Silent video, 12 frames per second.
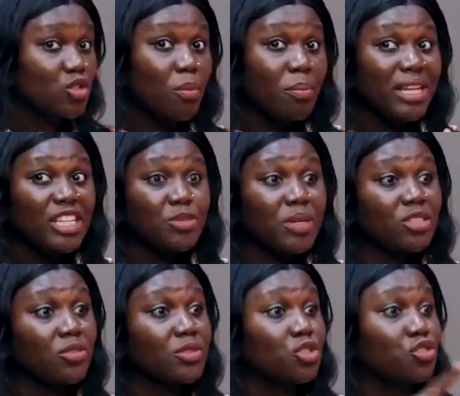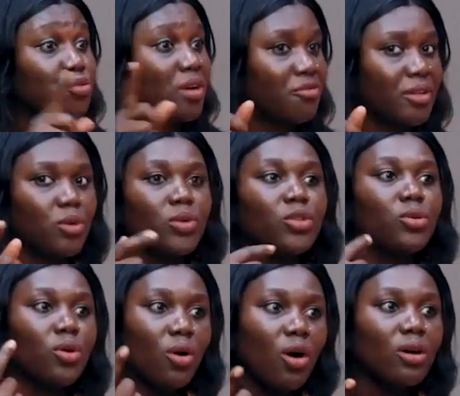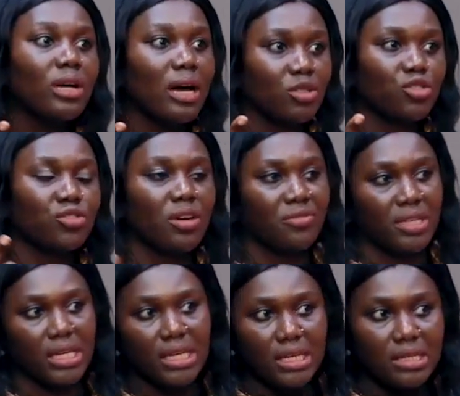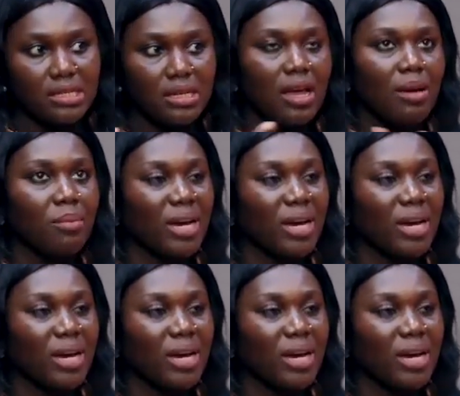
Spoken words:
So management of the traffic, we know how the traffic is.